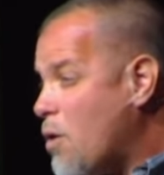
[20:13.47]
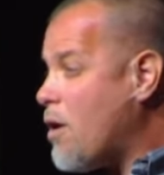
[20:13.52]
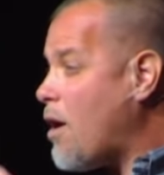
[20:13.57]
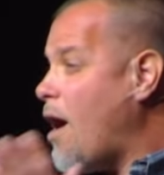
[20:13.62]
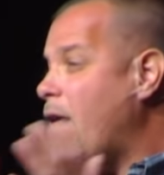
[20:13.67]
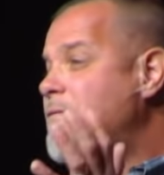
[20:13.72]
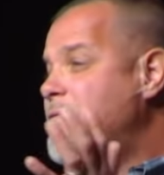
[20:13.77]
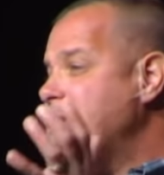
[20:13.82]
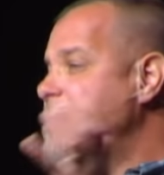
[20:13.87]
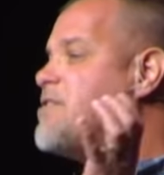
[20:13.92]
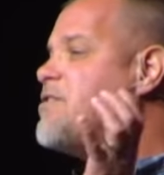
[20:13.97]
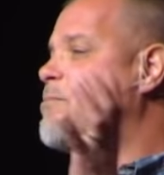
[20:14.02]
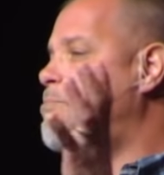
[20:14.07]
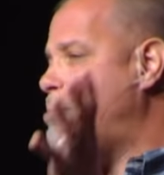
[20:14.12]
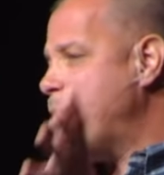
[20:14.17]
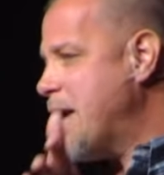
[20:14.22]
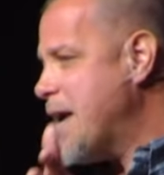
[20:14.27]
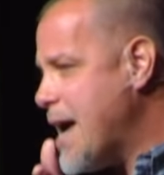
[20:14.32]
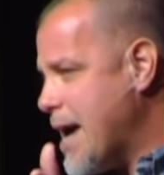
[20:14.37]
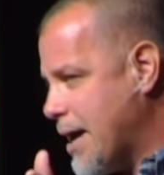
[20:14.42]
of his
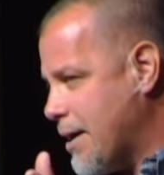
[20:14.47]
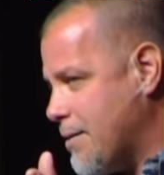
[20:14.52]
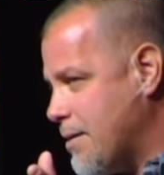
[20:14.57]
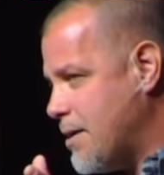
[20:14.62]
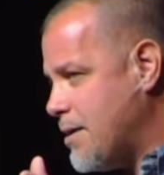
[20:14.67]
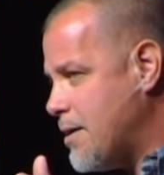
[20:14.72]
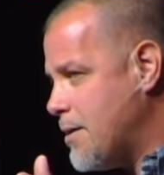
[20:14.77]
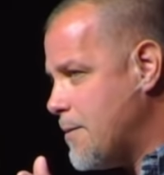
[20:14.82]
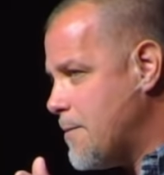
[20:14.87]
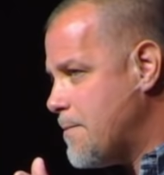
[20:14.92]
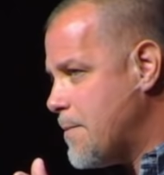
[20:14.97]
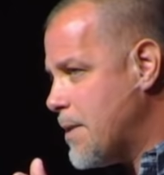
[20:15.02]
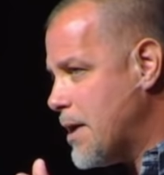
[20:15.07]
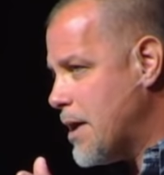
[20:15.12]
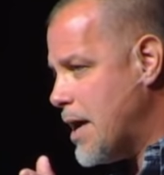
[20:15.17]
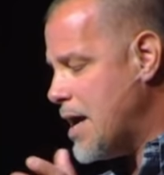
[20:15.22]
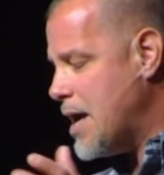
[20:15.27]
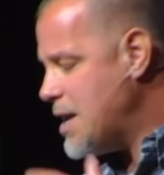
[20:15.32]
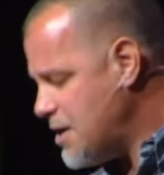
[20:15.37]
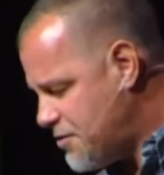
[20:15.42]
being
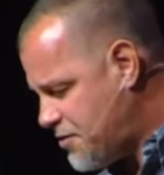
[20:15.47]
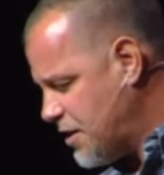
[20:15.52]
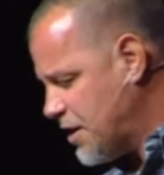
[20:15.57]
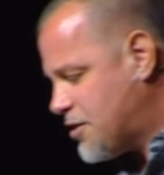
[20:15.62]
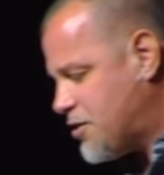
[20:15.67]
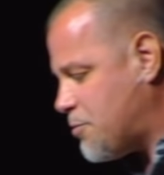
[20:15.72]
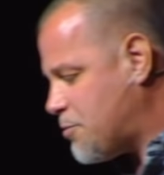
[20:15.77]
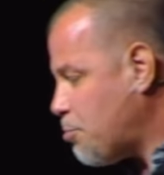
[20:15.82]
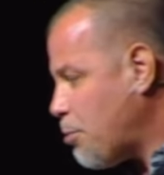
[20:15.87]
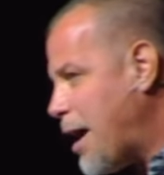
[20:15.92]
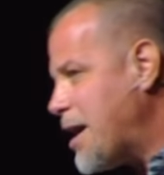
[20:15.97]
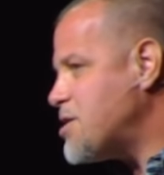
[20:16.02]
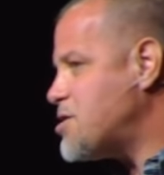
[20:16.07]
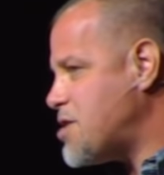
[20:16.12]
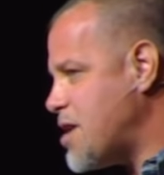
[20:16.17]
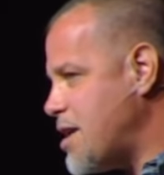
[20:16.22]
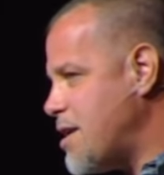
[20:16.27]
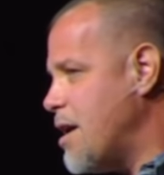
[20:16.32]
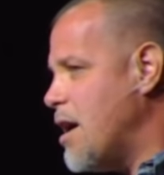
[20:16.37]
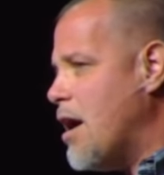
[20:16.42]
in his
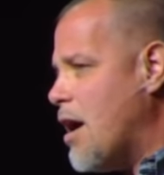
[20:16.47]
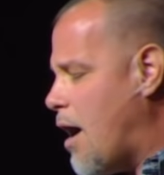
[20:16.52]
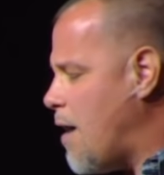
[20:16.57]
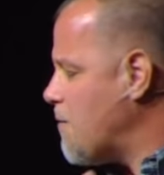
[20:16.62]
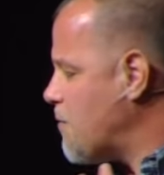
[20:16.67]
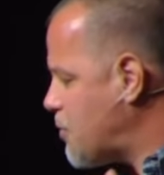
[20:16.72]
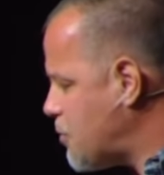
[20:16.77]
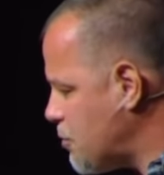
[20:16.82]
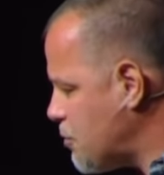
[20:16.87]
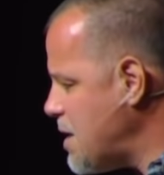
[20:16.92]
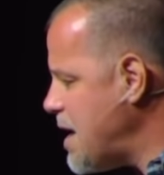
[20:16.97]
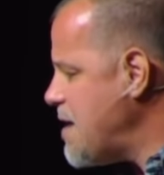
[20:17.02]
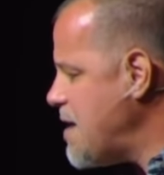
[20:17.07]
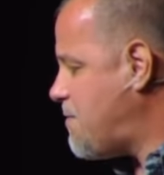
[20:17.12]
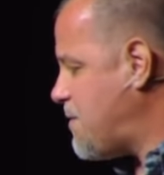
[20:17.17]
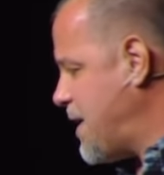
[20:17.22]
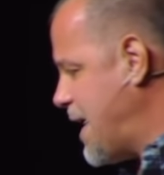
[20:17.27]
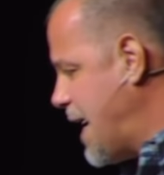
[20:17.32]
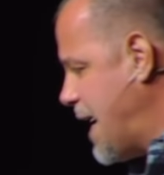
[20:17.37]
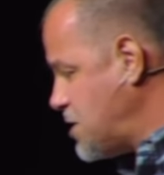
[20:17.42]
expression of grief
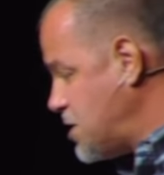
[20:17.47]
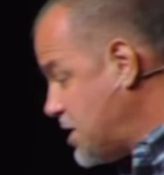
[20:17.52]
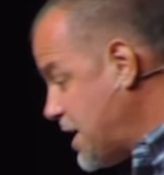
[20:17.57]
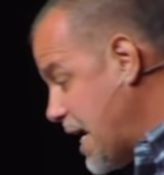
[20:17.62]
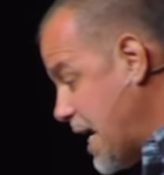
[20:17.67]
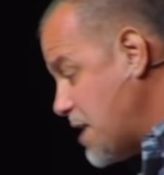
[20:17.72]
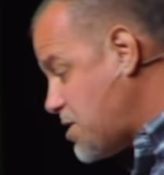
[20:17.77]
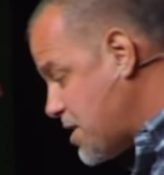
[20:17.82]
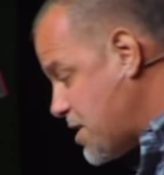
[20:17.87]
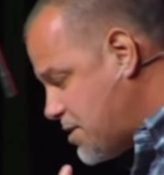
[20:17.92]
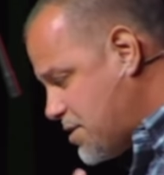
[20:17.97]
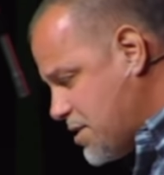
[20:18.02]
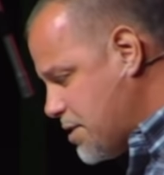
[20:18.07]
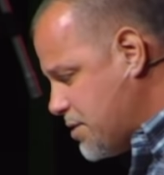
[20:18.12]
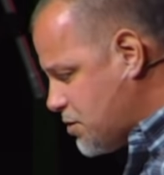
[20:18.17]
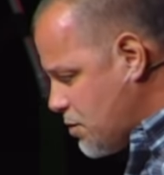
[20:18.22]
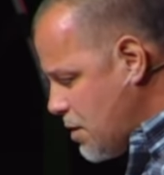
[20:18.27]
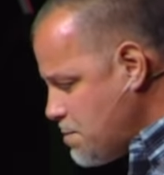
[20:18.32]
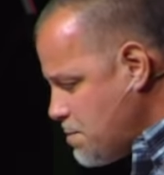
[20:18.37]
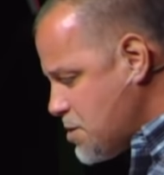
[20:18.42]
and agitation. So the
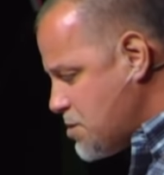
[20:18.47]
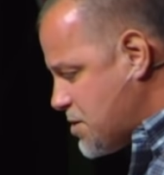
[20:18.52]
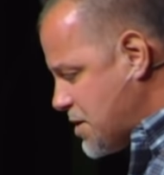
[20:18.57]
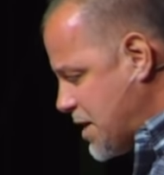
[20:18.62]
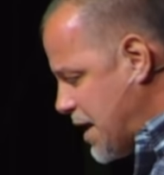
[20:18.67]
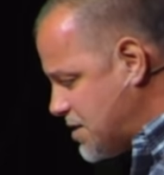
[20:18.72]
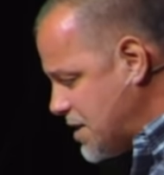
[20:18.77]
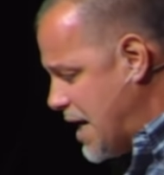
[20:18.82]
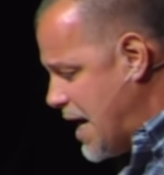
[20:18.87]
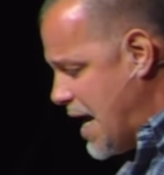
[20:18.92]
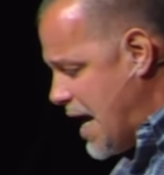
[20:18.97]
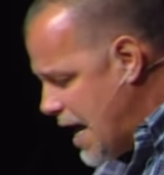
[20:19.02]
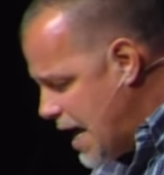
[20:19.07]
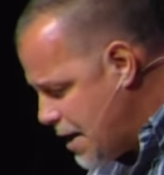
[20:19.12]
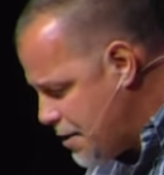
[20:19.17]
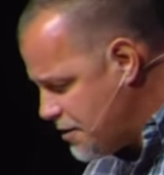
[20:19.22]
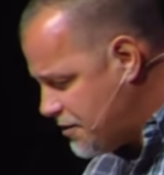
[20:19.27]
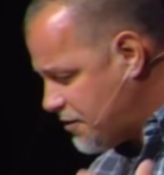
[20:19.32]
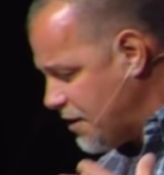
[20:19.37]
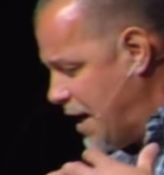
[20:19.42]
scripture says he
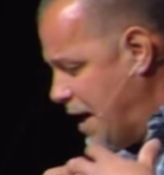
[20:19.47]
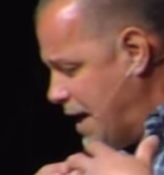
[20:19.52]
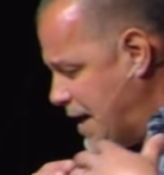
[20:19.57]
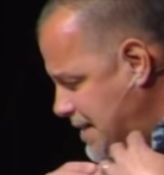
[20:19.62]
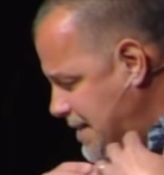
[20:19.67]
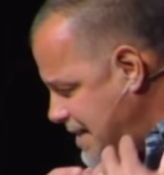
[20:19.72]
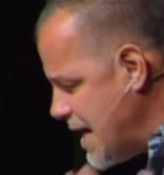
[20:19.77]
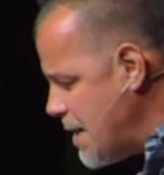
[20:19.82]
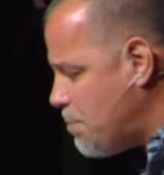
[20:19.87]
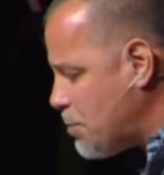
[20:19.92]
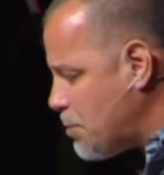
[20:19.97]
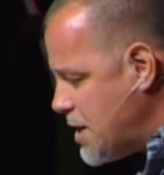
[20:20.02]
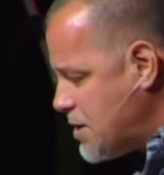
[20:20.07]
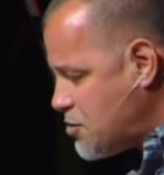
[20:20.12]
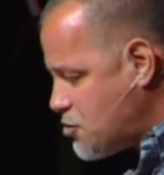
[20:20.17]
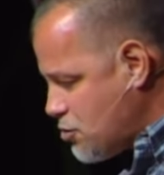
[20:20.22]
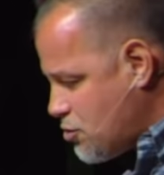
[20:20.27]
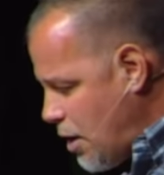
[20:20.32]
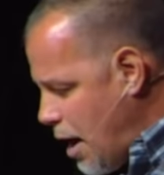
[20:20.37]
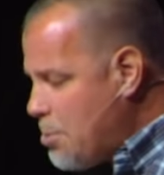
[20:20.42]
is deeply
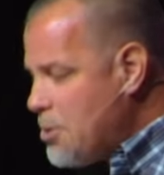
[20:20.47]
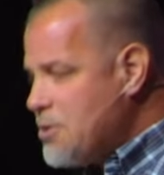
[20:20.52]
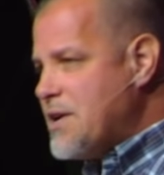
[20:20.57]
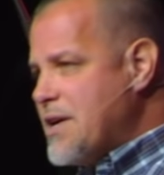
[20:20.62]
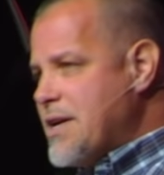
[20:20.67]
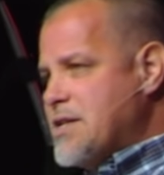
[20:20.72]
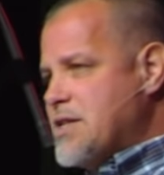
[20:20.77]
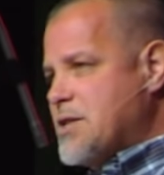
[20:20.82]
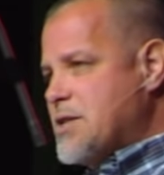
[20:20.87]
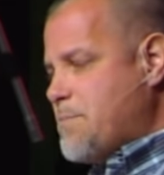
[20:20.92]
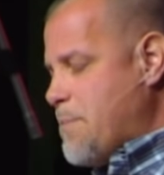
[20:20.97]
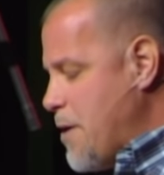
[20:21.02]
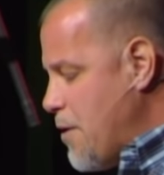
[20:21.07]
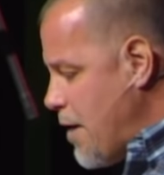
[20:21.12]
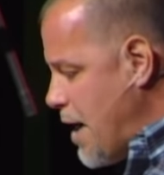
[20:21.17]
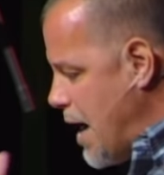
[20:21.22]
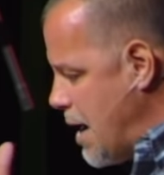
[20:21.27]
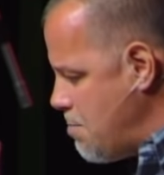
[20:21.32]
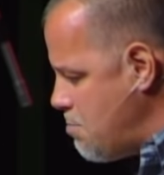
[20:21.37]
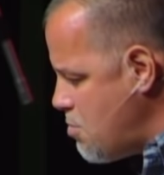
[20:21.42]
troubled in his spirit
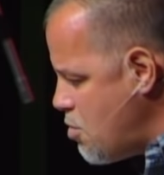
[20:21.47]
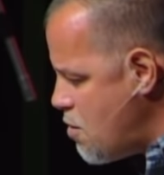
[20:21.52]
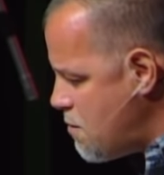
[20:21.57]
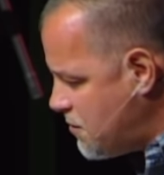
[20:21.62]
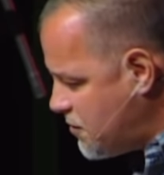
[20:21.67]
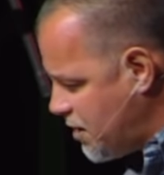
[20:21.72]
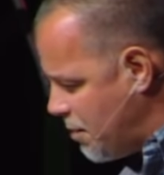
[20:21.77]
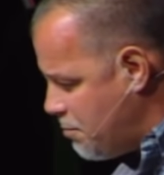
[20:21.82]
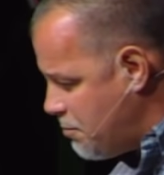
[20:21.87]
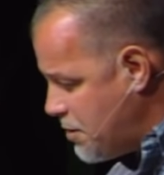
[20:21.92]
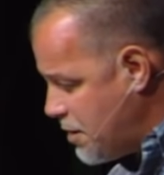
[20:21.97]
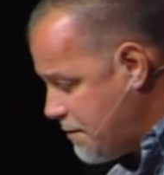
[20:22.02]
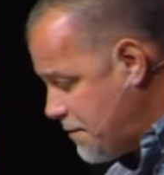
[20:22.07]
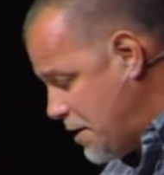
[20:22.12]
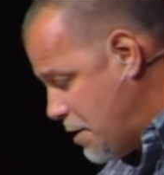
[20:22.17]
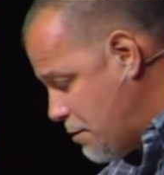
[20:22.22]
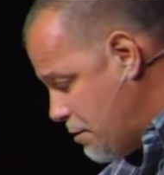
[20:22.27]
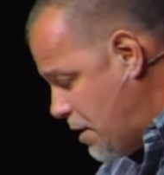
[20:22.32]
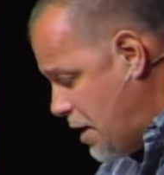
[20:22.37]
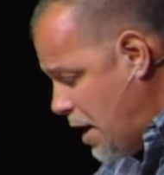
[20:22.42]
and moved. Some of
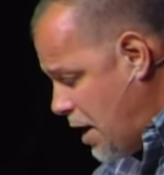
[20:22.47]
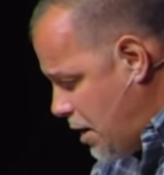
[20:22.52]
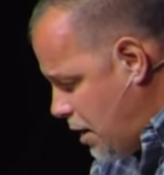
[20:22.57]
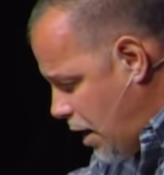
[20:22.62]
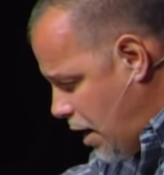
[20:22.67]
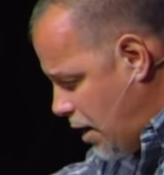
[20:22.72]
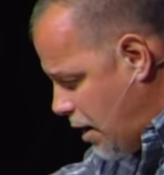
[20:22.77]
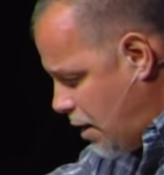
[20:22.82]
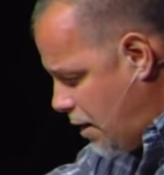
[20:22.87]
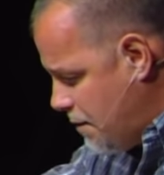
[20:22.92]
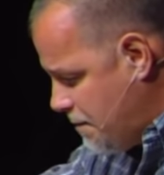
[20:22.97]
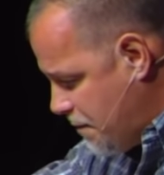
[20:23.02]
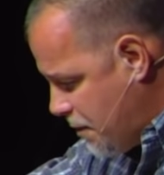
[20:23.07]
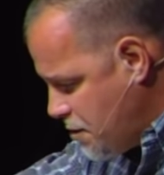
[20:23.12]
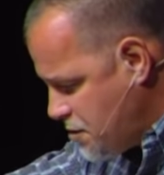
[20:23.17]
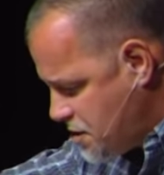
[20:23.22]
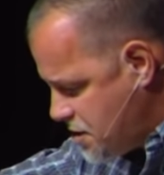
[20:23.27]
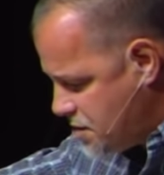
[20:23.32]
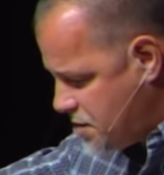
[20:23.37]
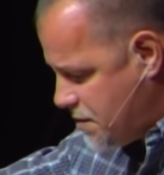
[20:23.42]
your uh, uh,
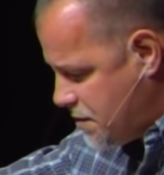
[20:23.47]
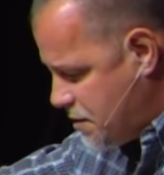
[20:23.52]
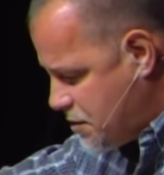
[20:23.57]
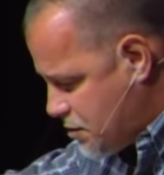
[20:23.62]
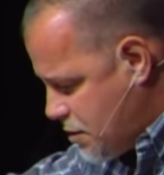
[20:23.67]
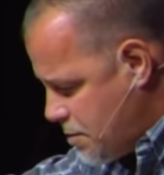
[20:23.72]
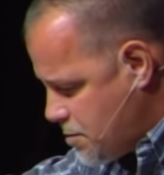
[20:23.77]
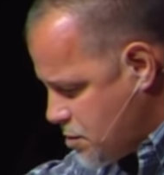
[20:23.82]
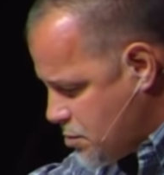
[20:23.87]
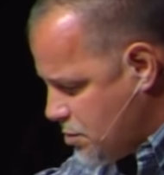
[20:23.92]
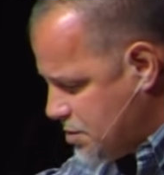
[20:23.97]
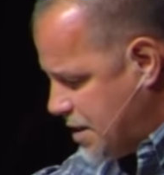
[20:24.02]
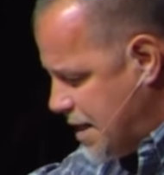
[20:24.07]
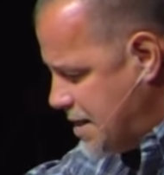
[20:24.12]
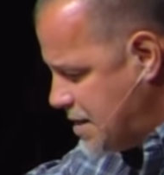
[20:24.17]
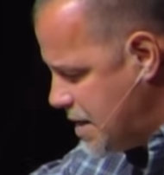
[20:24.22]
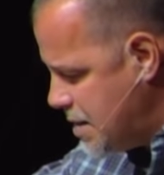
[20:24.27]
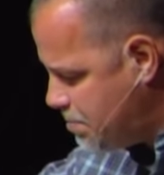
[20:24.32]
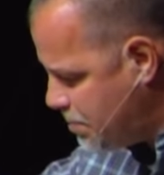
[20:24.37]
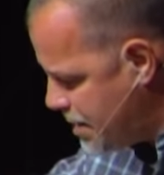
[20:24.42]
versions of the scripture will say
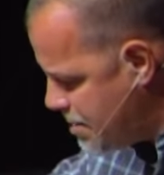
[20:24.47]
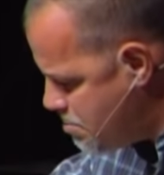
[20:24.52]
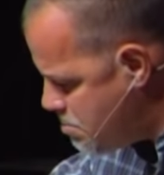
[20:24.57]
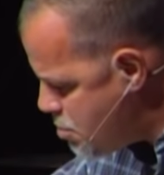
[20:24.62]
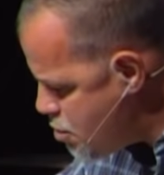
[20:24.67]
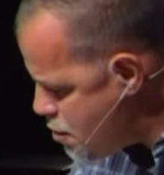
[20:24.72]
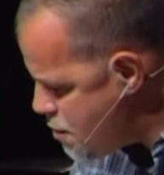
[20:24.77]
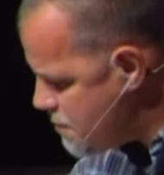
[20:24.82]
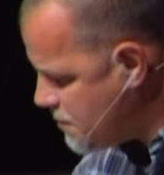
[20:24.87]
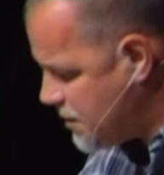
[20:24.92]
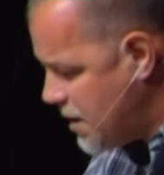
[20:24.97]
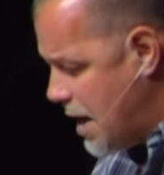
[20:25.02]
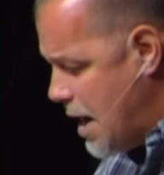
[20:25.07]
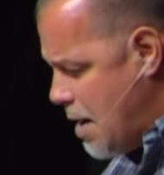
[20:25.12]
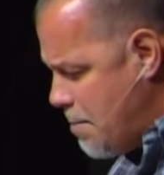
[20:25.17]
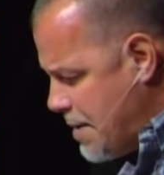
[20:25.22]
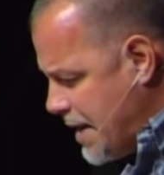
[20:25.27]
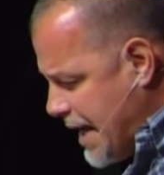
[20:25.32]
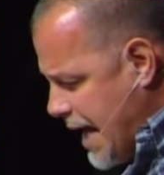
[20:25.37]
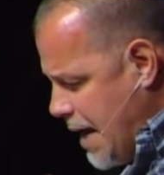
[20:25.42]
deeply moved,
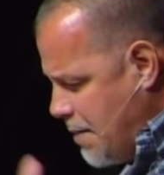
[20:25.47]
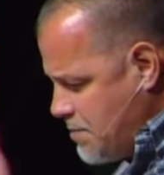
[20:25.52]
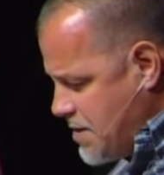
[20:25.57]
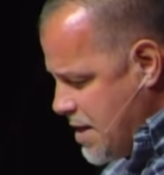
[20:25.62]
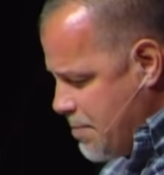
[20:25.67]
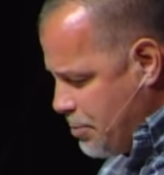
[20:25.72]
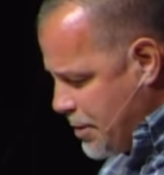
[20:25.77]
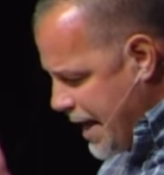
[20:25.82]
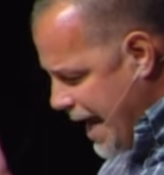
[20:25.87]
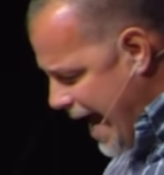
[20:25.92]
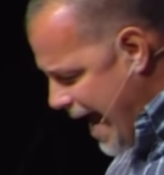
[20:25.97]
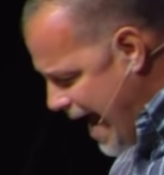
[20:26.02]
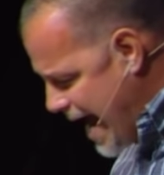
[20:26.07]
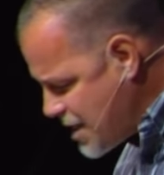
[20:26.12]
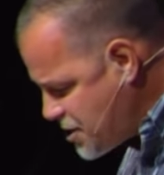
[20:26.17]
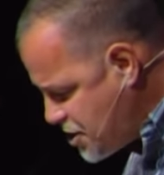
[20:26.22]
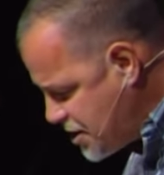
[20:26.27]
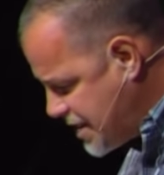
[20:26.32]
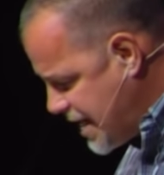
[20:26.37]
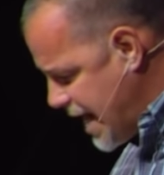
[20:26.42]
became deeply
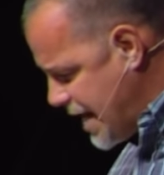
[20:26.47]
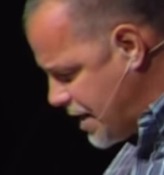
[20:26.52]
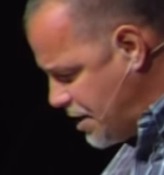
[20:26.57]
agitated,